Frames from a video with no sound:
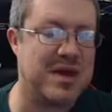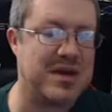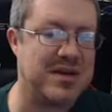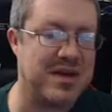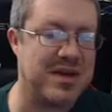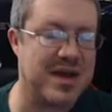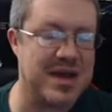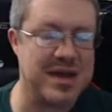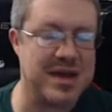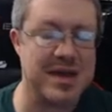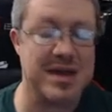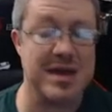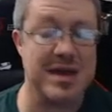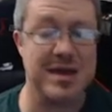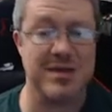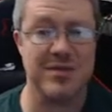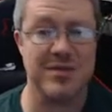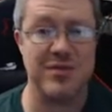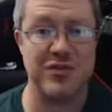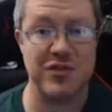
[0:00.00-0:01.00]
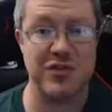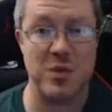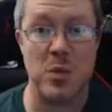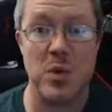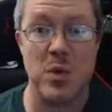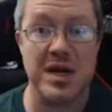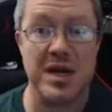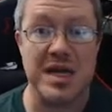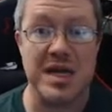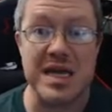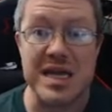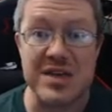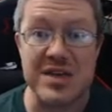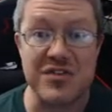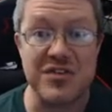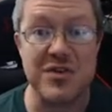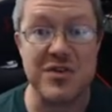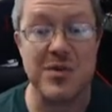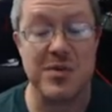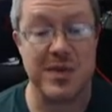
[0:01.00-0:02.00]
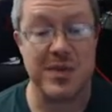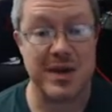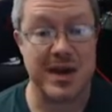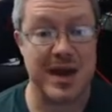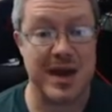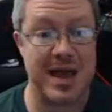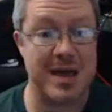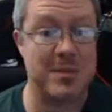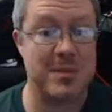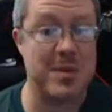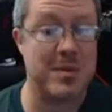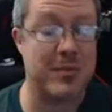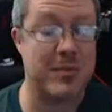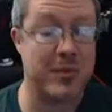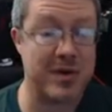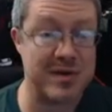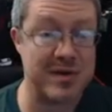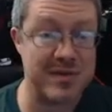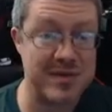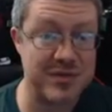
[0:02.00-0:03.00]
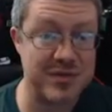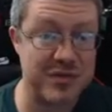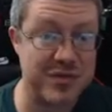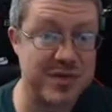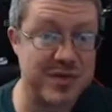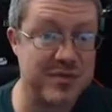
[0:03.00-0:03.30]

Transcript: tanking somewhat easier than it had been previously,